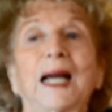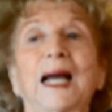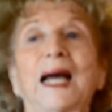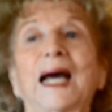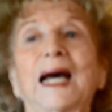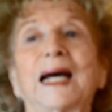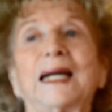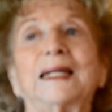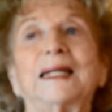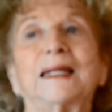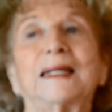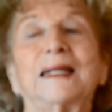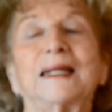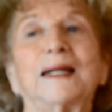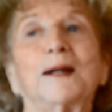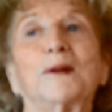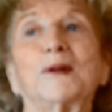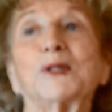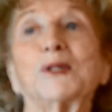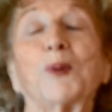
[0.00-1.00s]
and
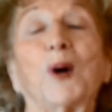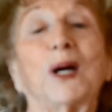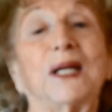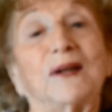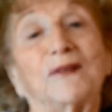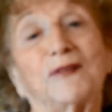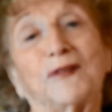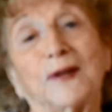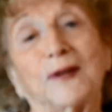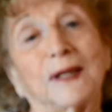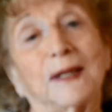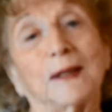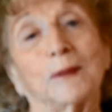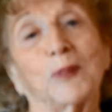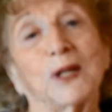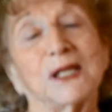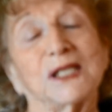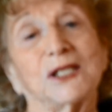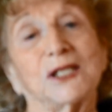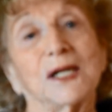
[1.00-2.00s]
it was wonderful. It
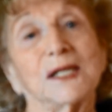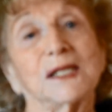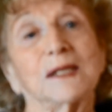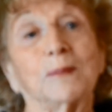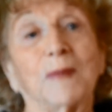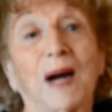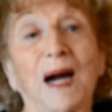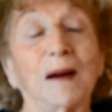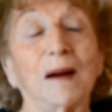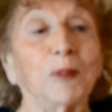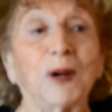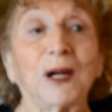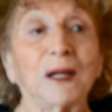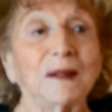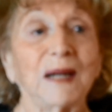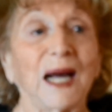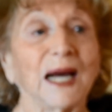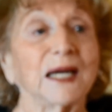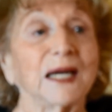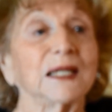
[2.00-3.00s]
was just,
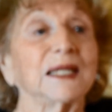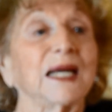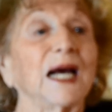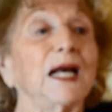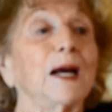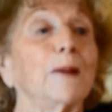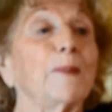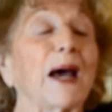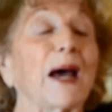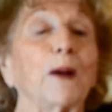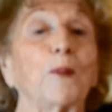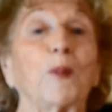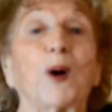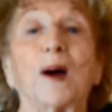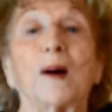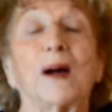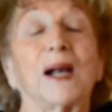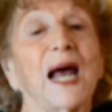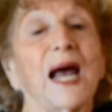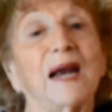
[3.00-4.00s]
well, I can tell you about
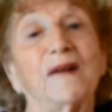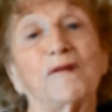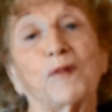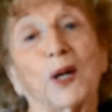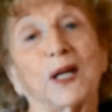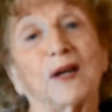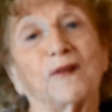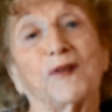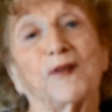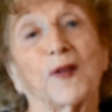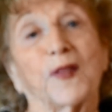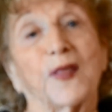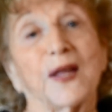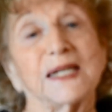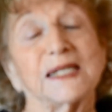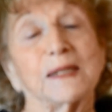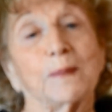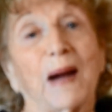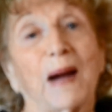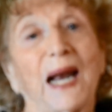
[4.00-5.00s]
a lot of wonderful
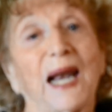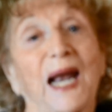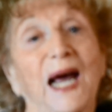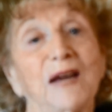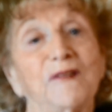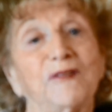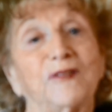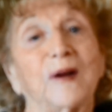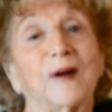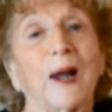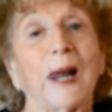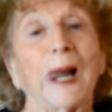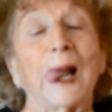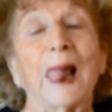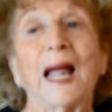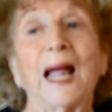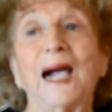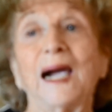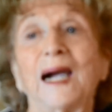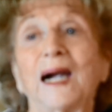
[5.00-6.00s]
things in my life.
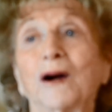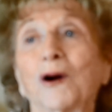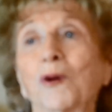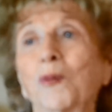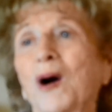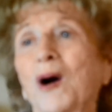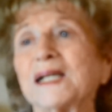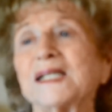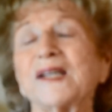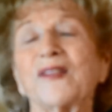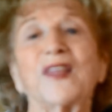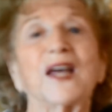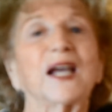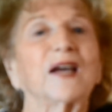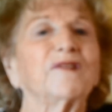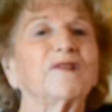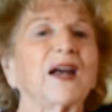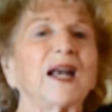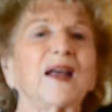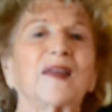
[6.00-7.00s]
Who wants to think
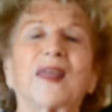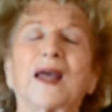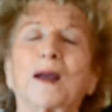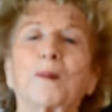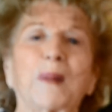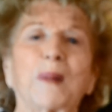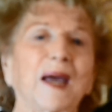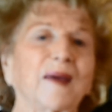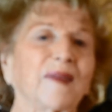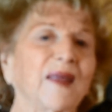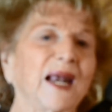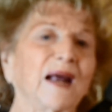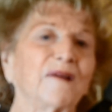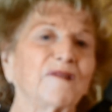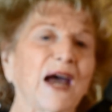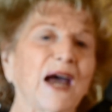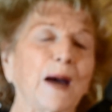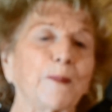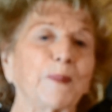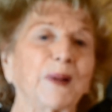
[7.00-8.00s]
of anything bad that ever
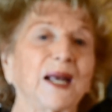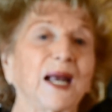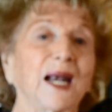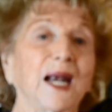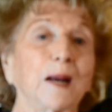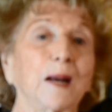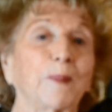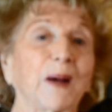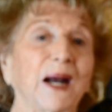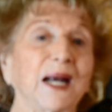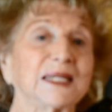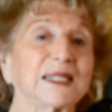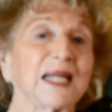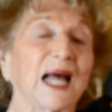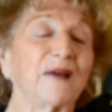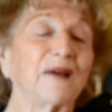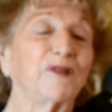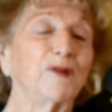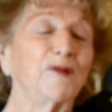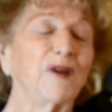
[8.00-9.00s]
happened in anybody's
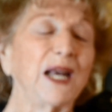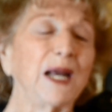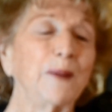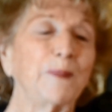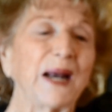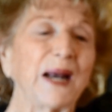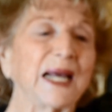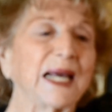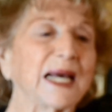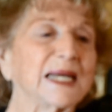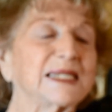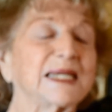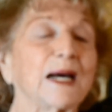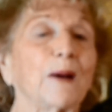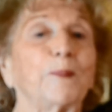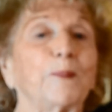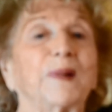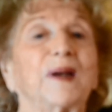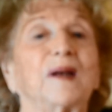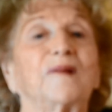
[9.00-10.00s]
life? If anybody gets
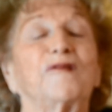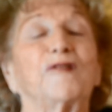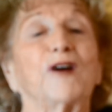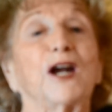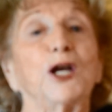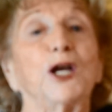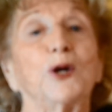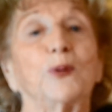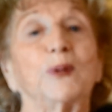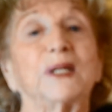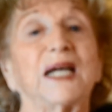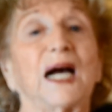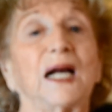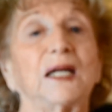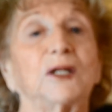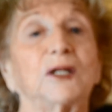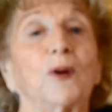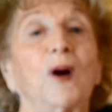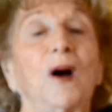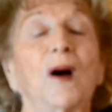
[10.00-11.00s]
up in front of you and
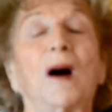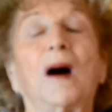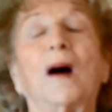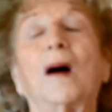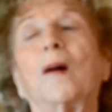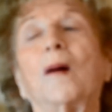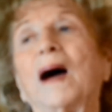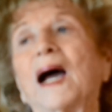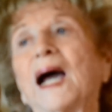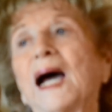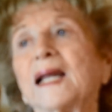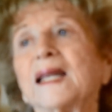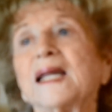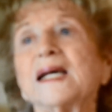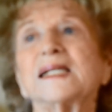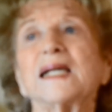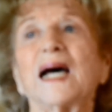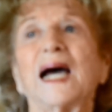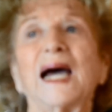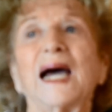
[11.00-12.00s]
tells you, "Oh, I had
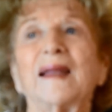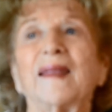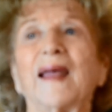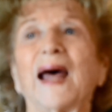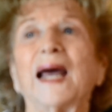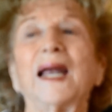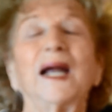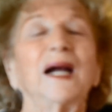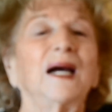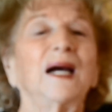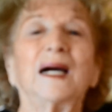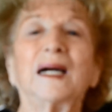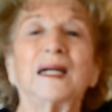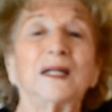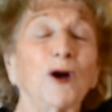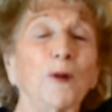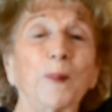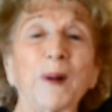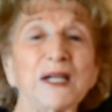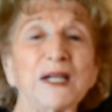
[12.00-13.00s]
this, I had that,"
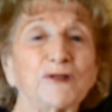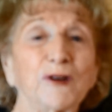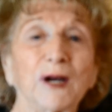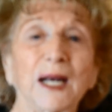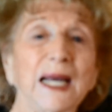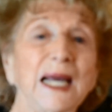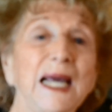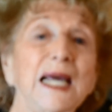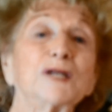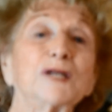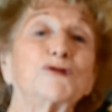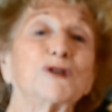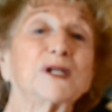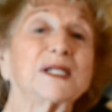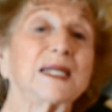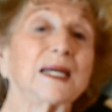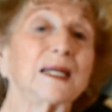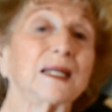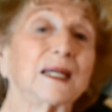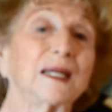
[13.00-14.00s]
nobody's really
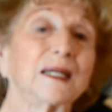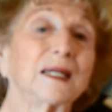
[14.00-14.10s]
interested,